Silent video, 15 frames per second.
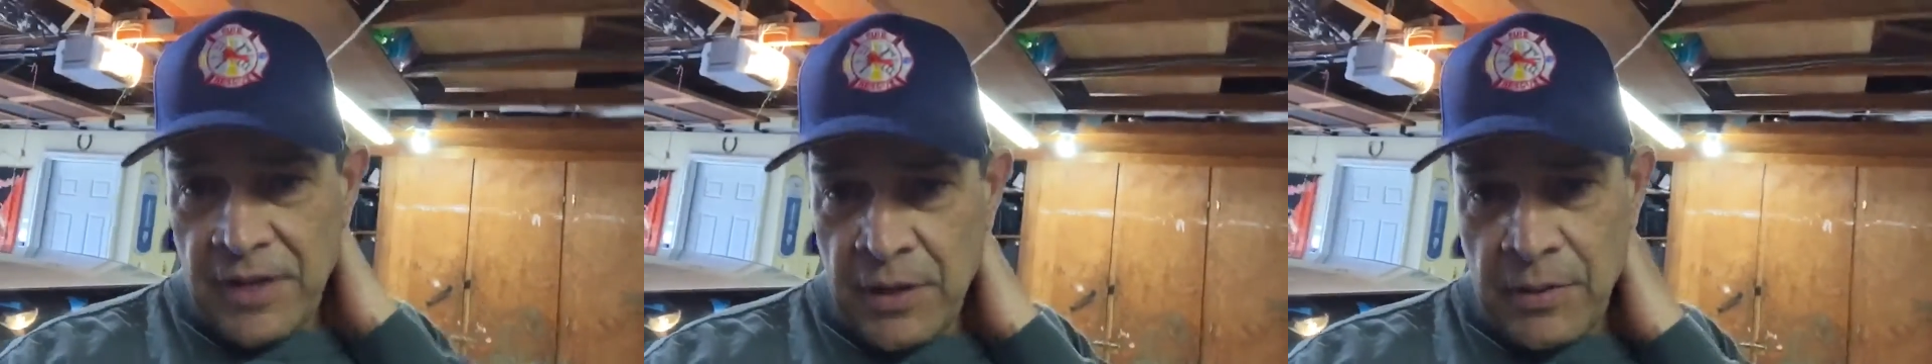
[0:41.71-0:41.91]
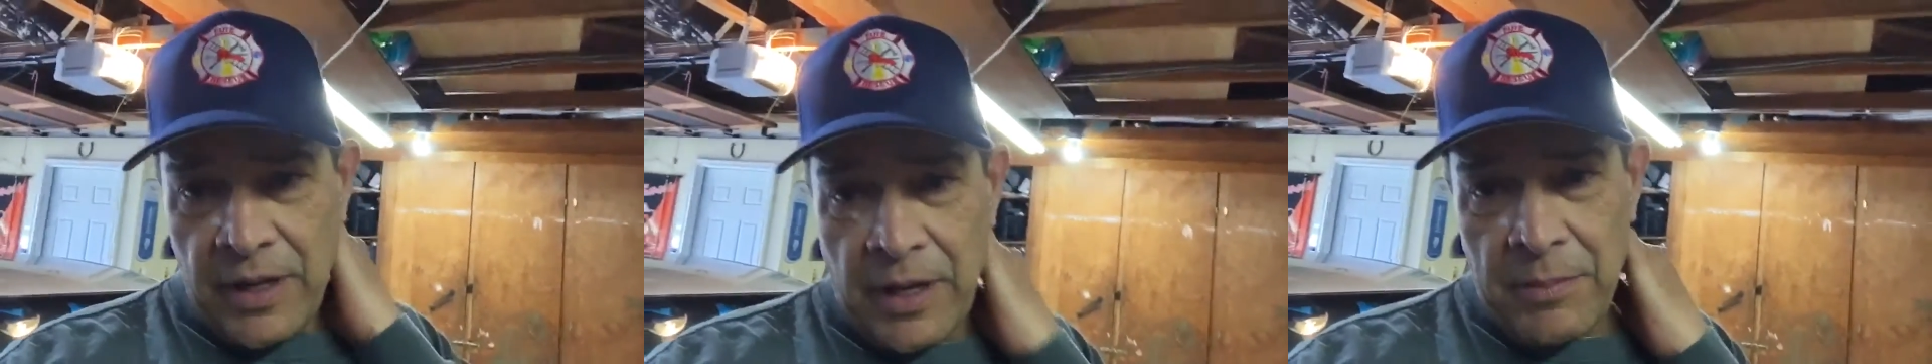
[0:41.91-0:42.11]

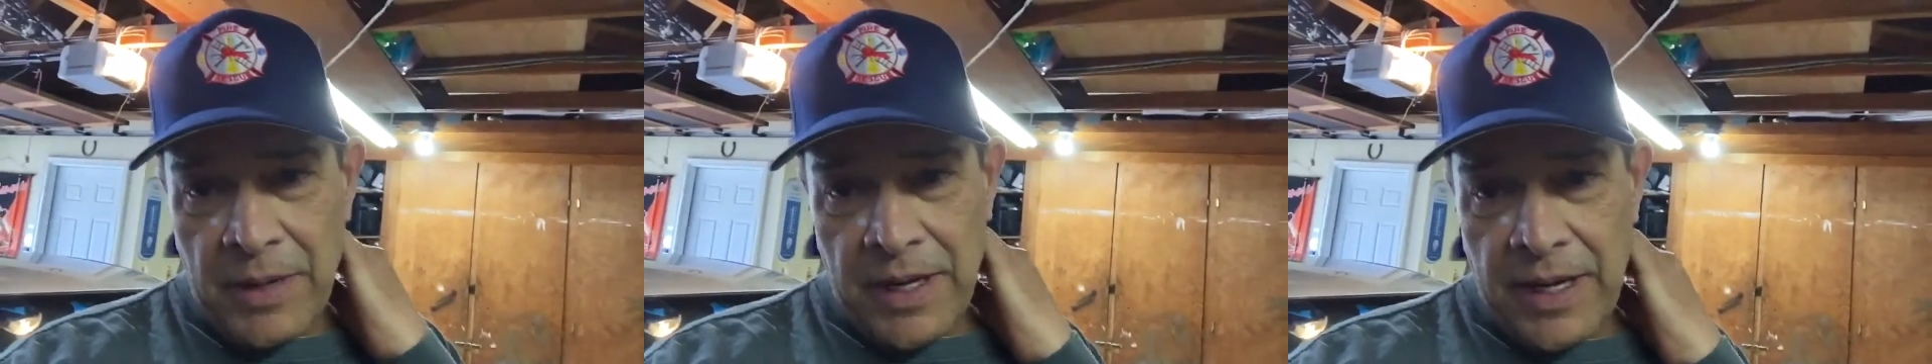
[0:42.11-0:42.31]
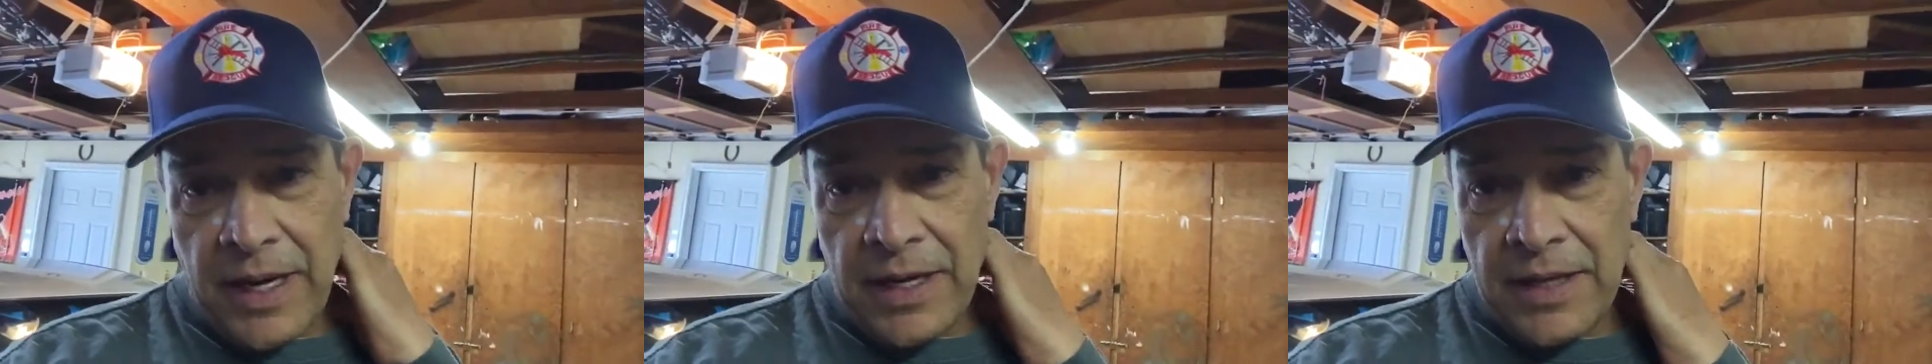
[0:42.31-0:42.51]
Anyway, I'm
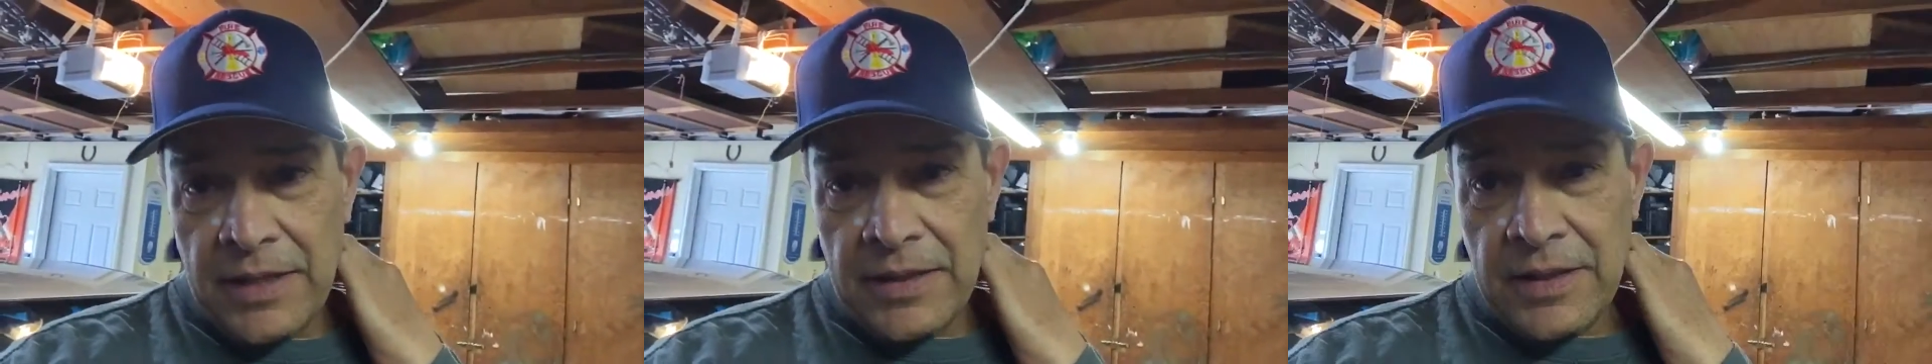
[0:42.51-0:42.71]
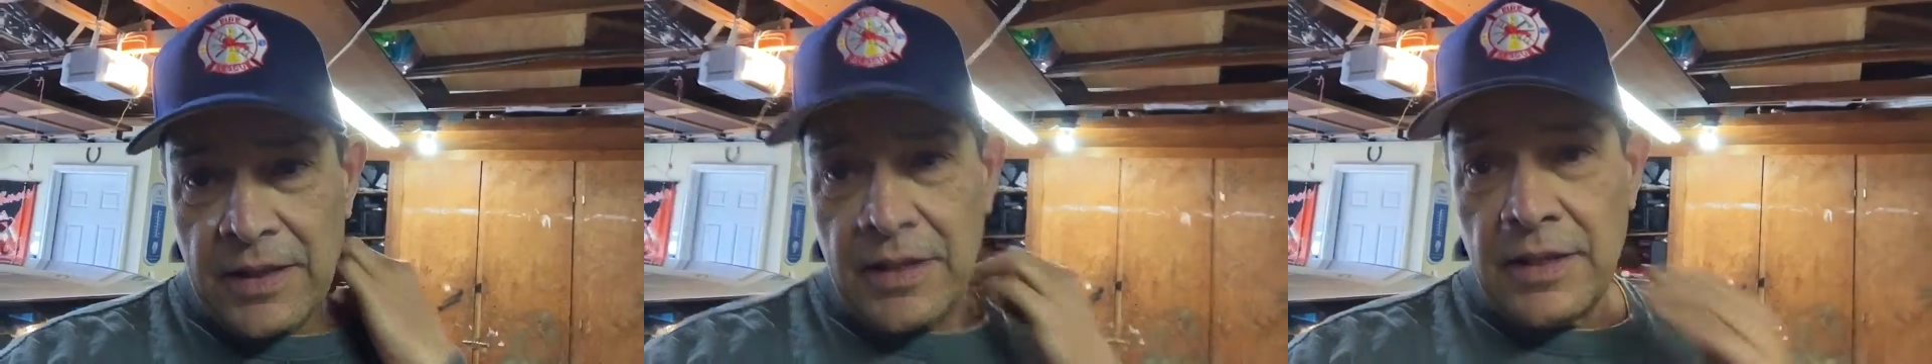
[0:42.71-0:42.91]
going to
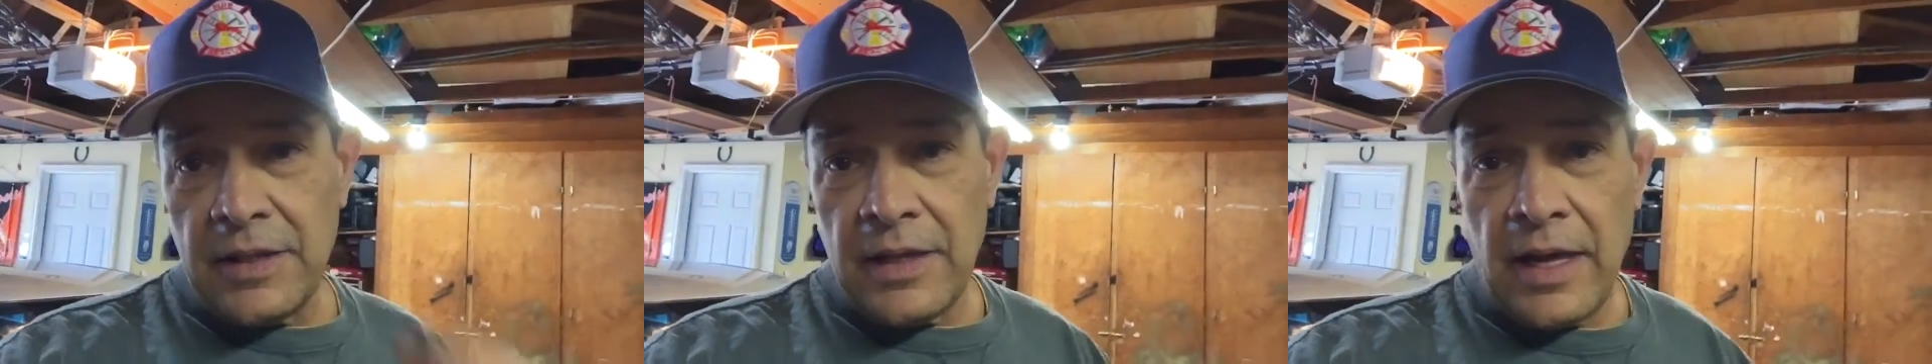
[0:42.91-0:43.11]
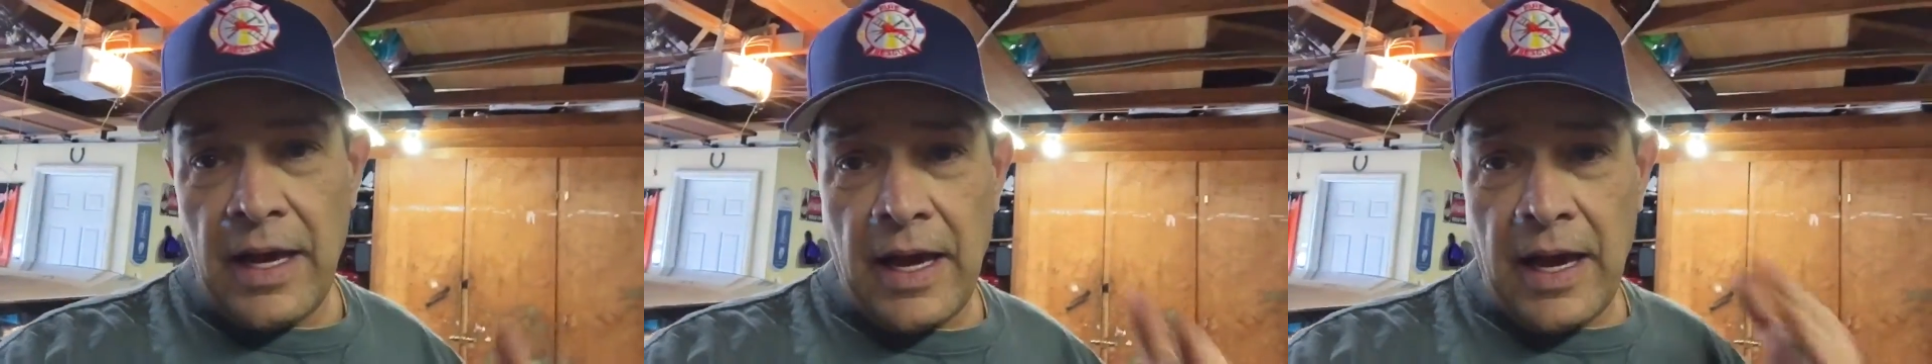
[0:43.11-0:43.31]
edit,
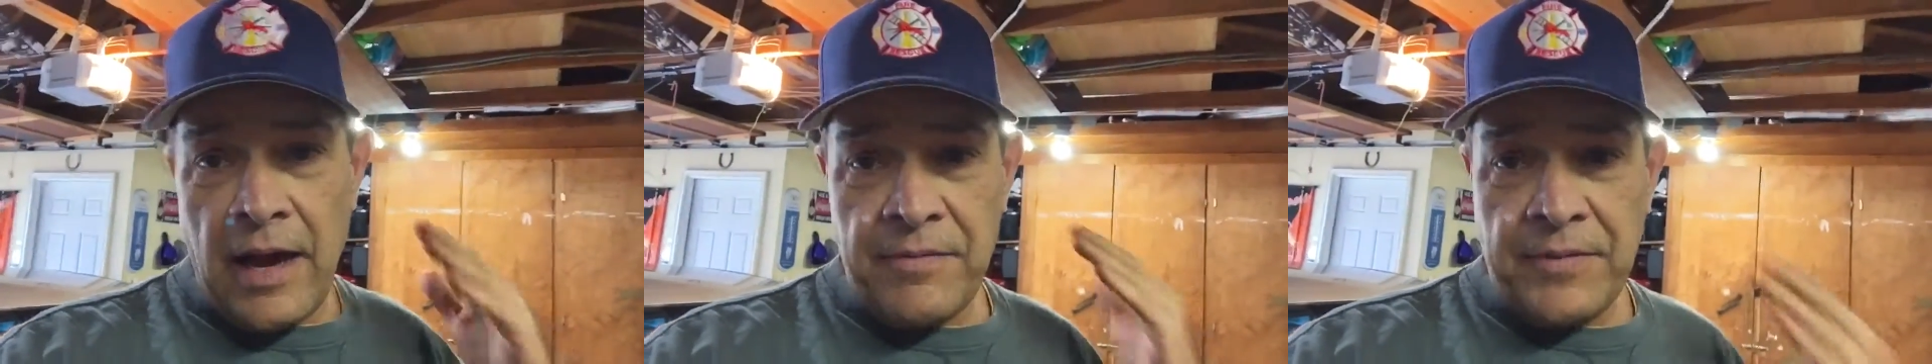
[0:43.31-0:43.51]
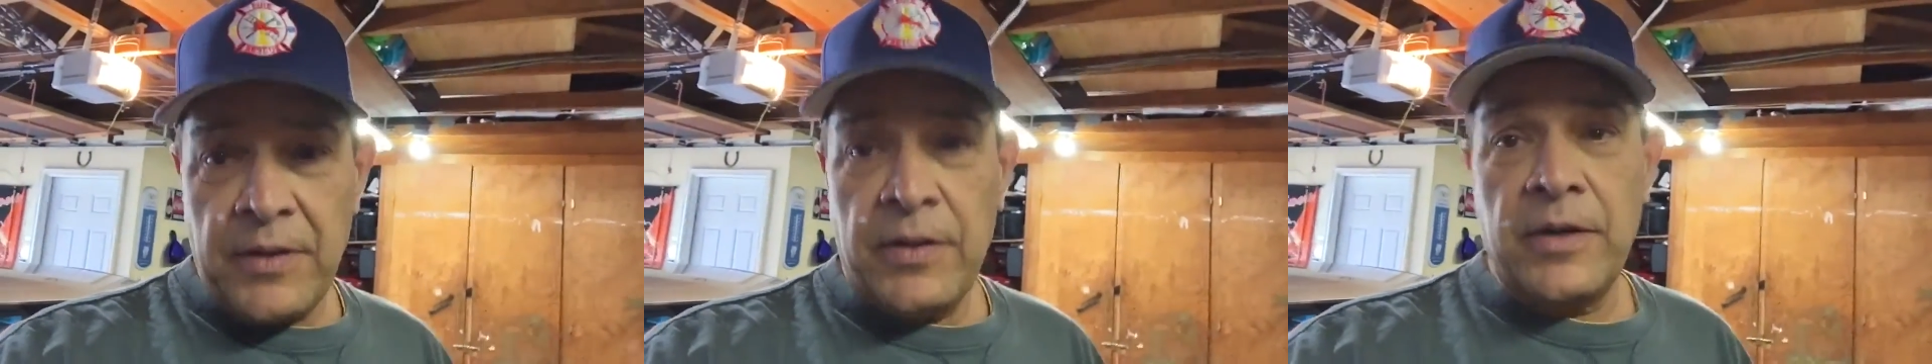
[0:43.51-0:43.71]

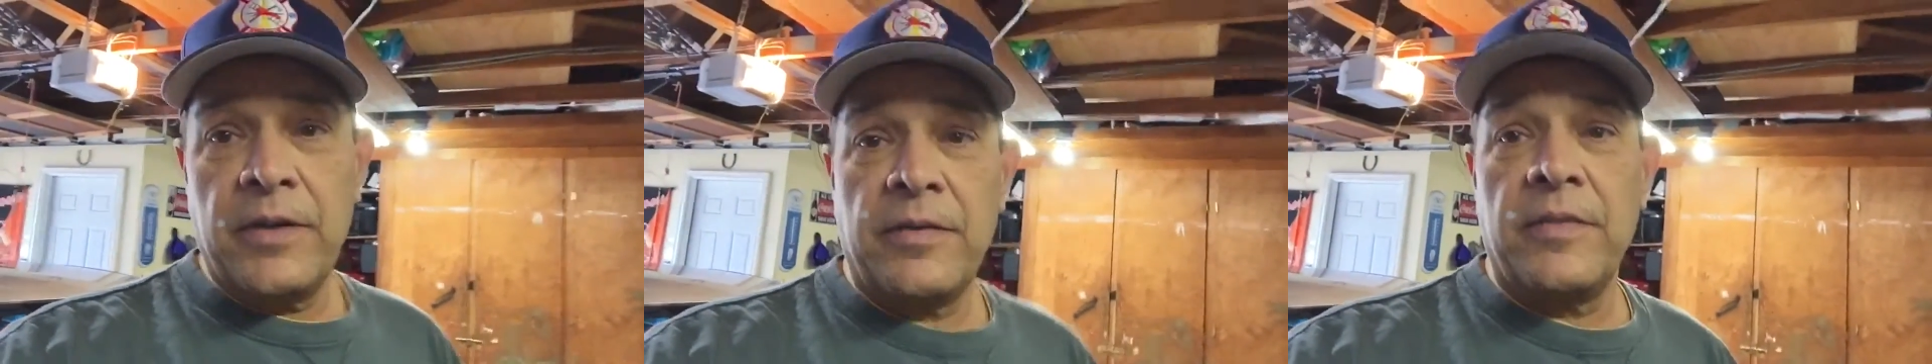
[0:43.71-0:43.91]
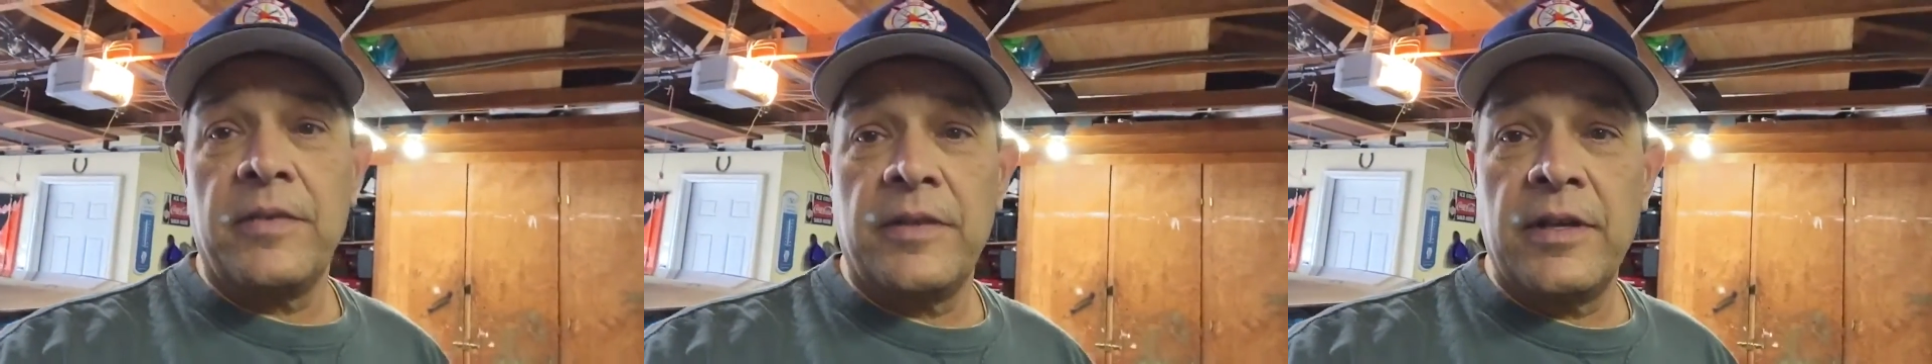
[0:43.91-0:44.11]

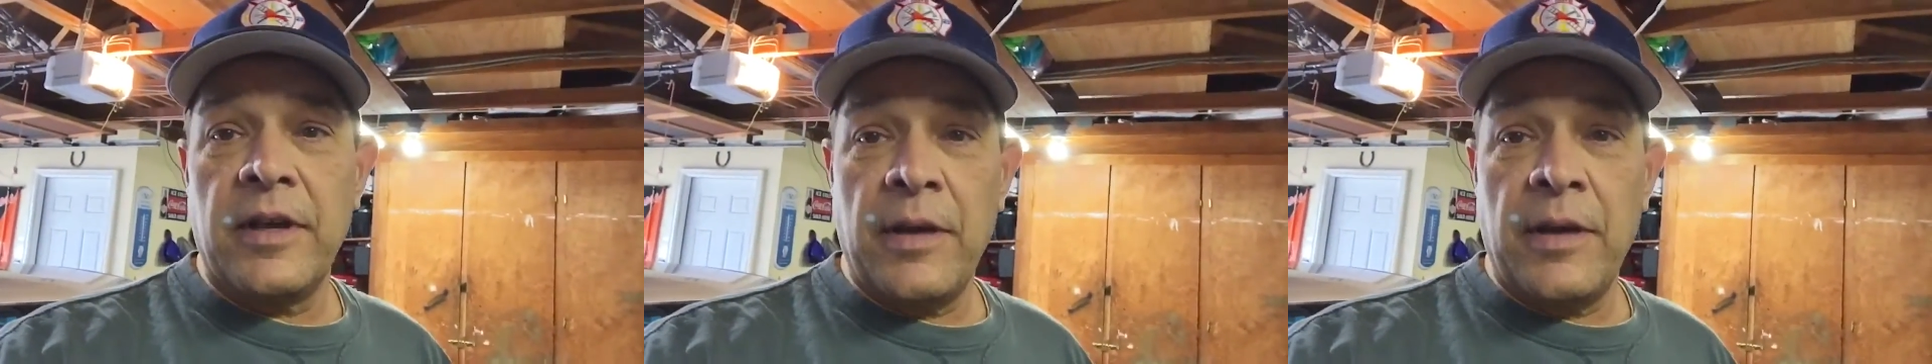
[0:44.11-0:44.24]
after